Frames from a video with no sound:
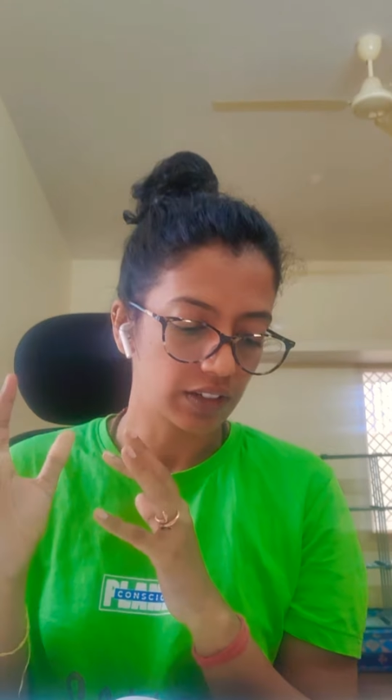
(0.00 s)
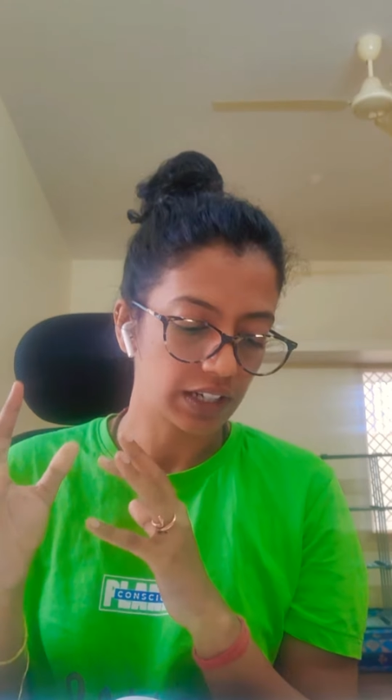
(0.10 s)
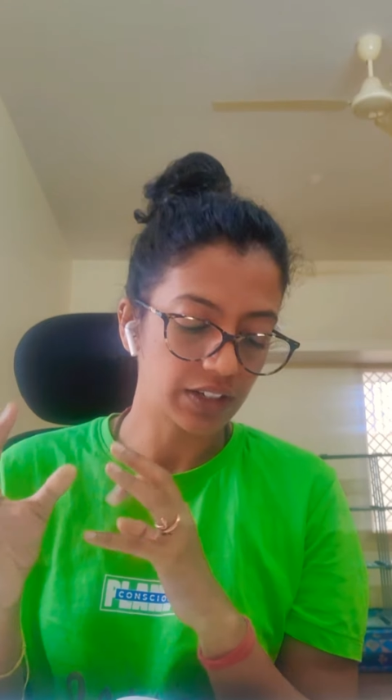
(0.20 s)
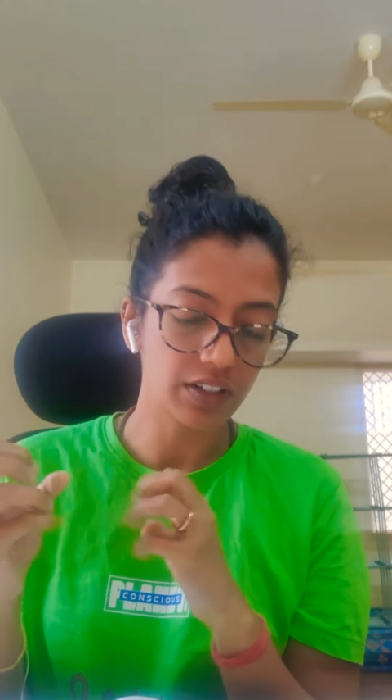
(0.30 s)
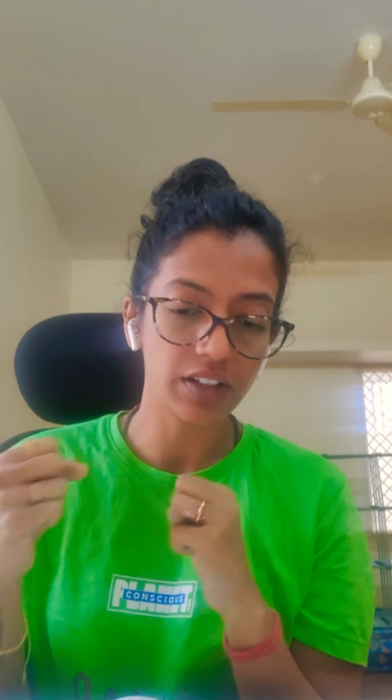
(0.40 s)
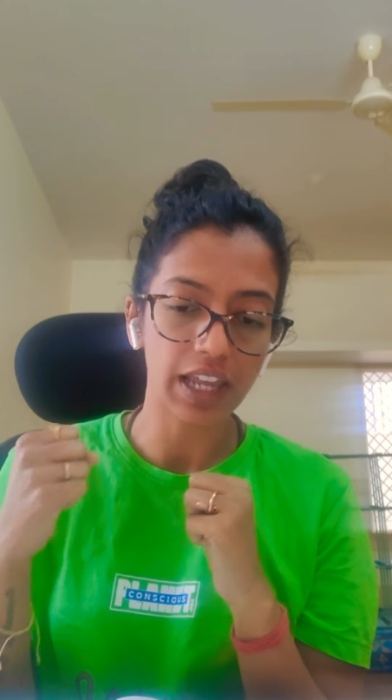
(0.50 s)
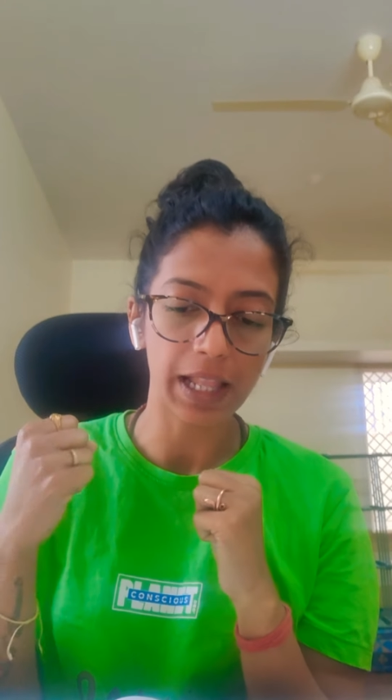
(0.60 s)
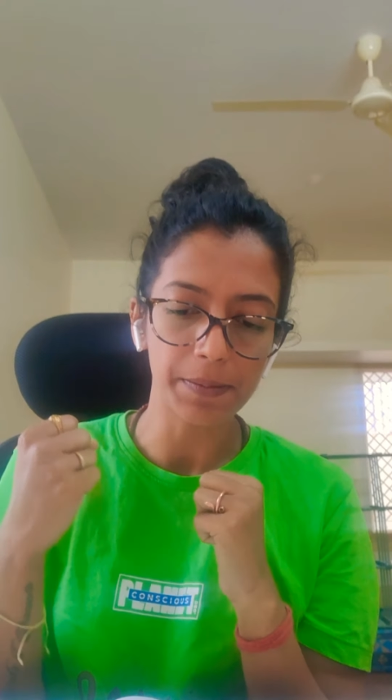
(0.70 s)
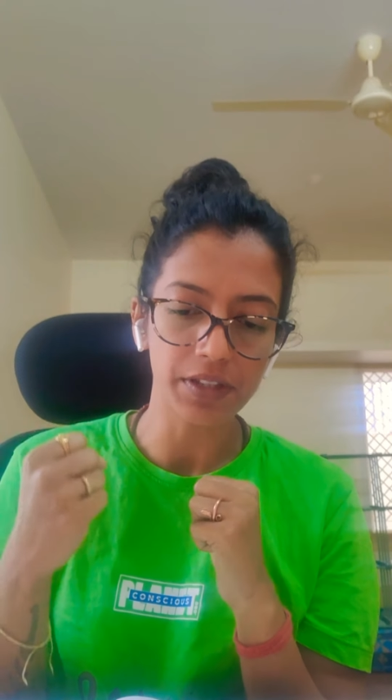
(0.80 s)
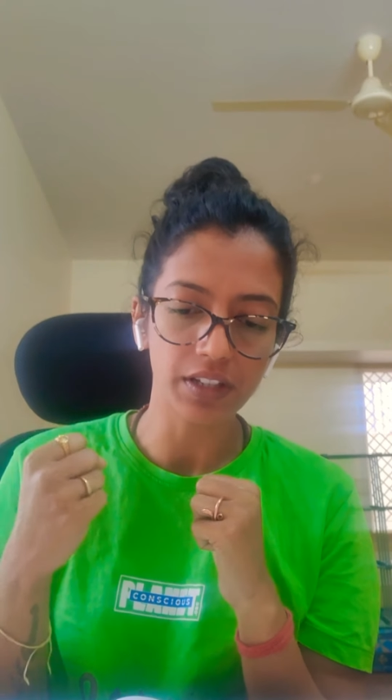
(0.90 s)
it
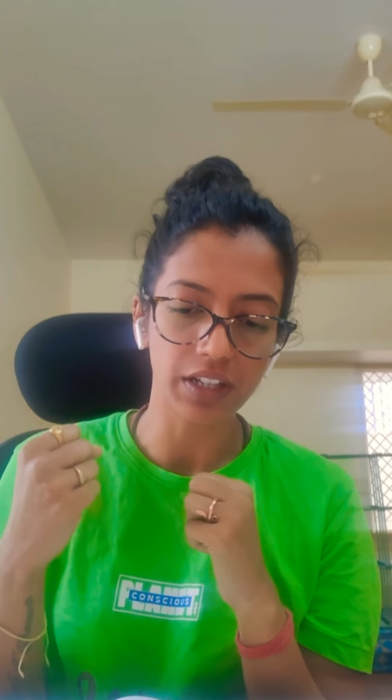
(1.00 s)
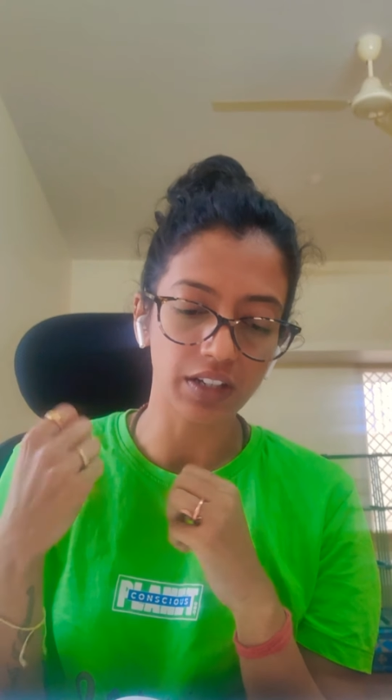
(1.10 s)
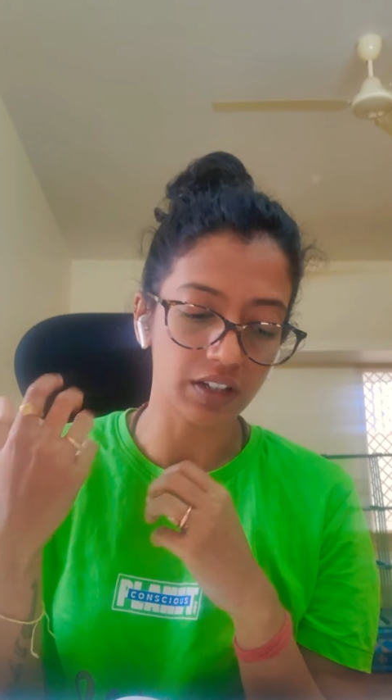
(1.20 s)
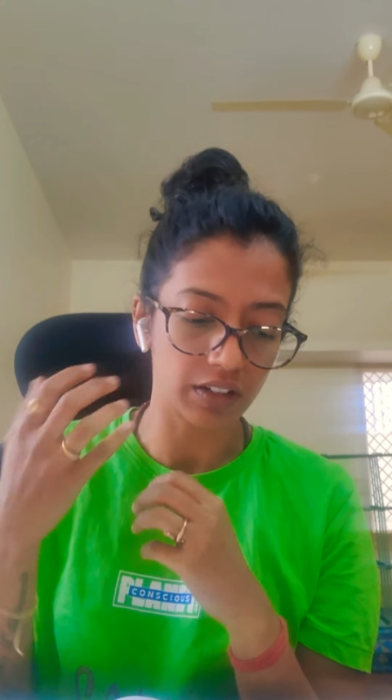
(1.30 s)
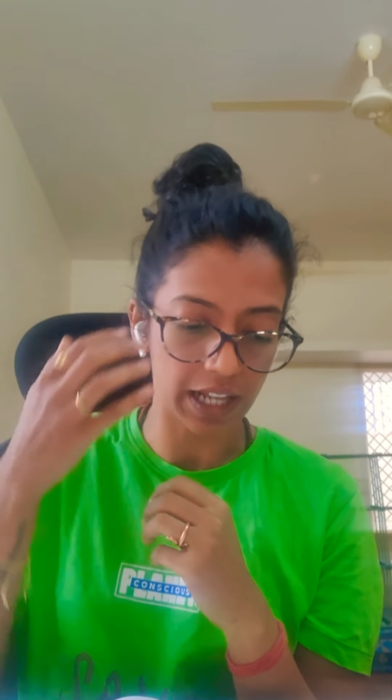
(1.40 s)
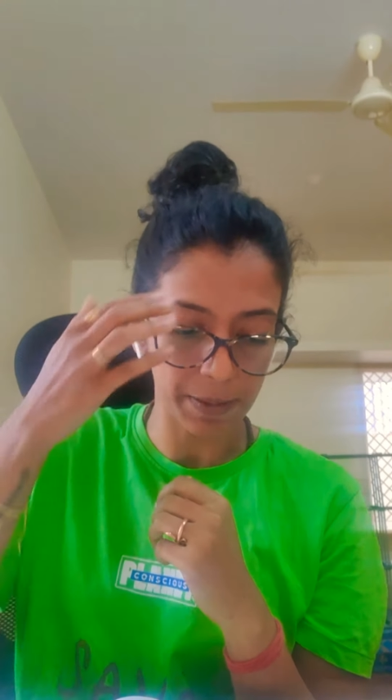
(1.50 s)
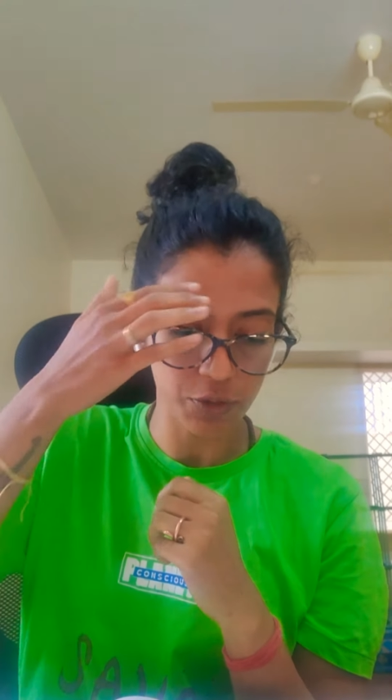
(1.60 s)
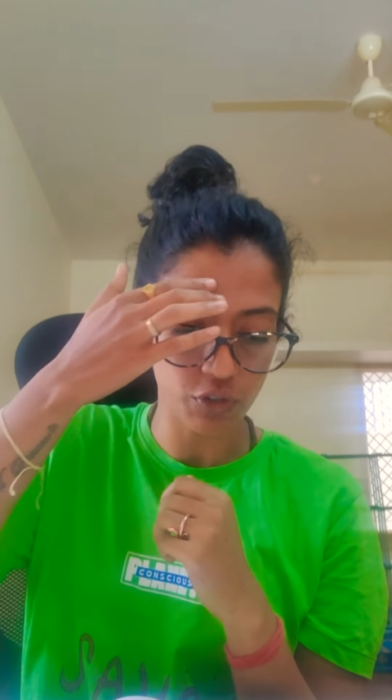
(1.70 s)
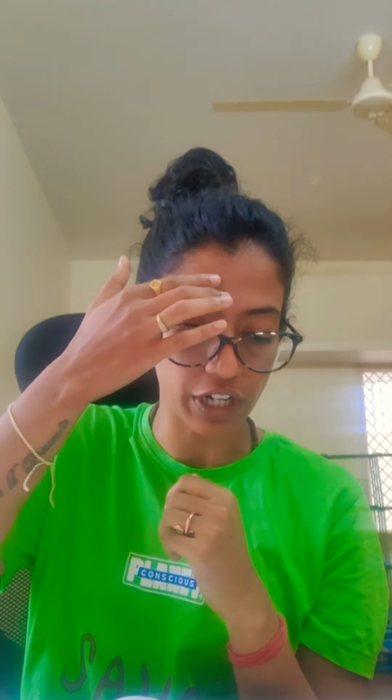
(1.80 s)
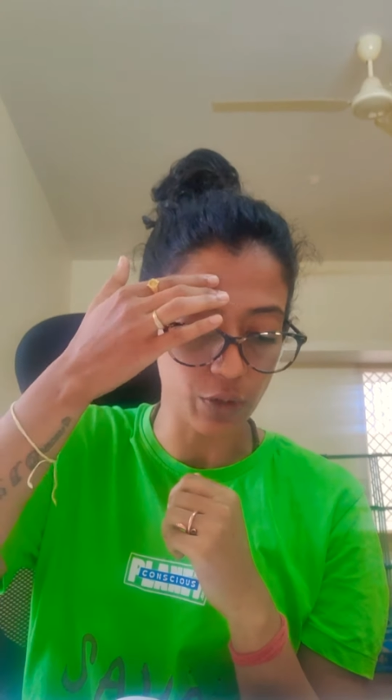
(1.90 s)
helps
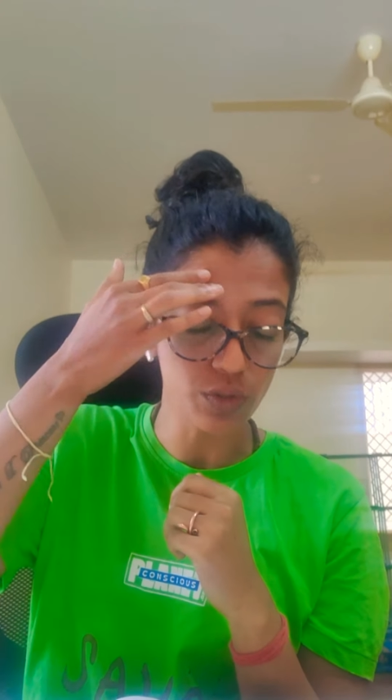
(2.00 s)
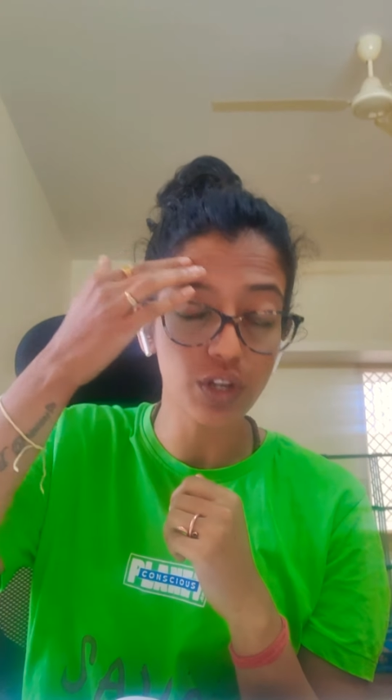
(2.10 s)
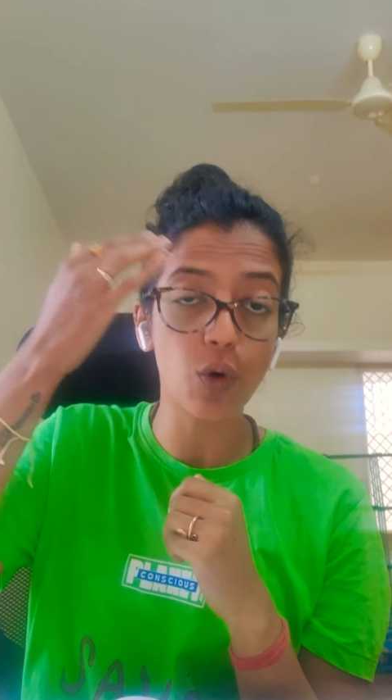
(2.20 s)
to reduce the